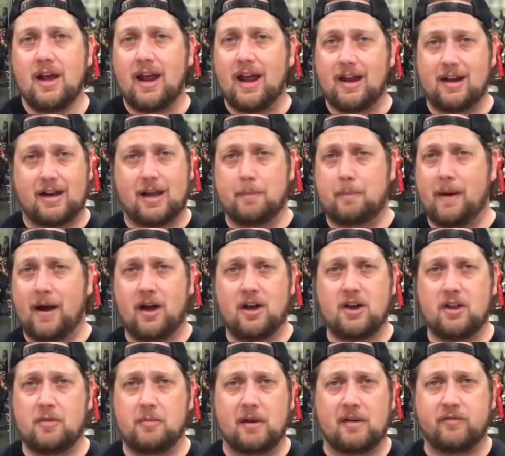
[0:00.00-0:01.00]
and compared
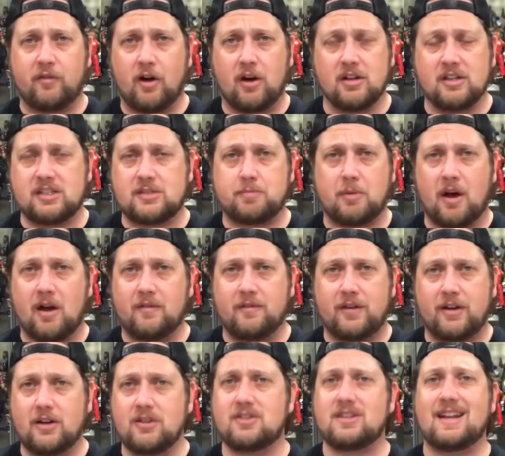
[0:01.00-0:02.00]
to the McFarlane Spawn
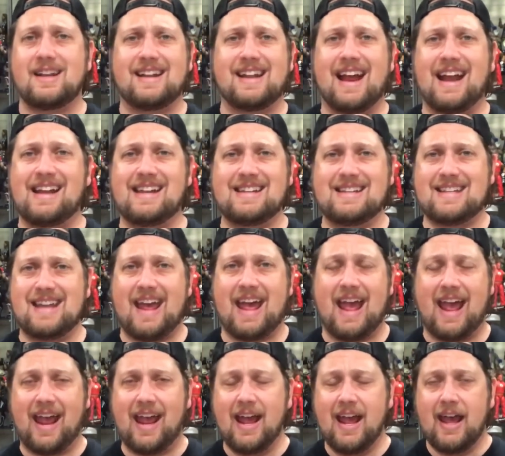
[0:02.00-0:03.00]
figures, night and
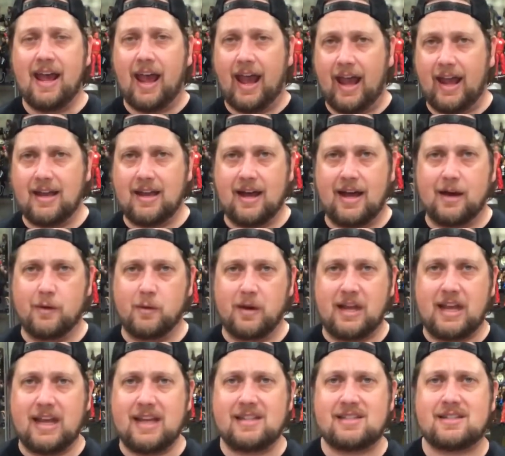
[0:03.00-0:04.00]
day. And when
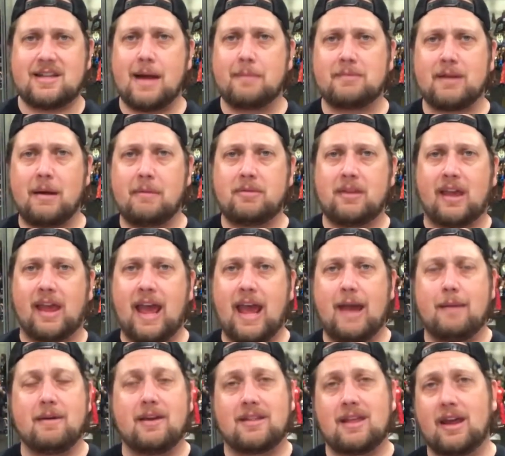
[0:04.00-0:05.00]
he stepped up the game,
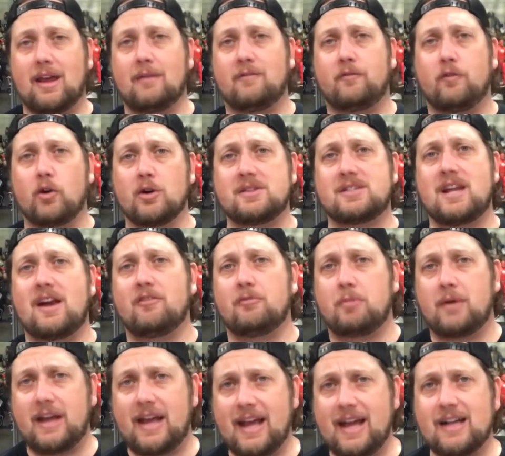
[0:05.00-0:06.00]
I think it forced
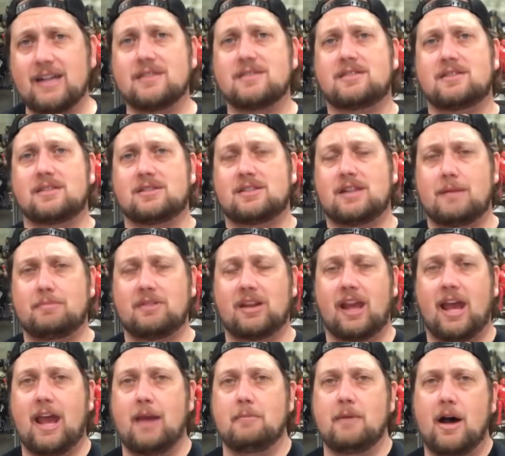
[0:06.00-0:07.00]
everybody else to step the
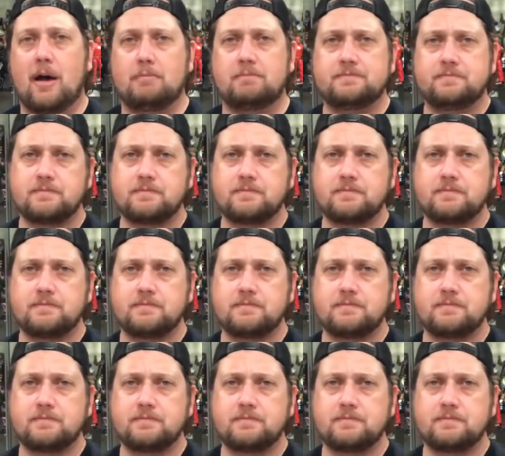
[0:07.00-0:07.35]
game up.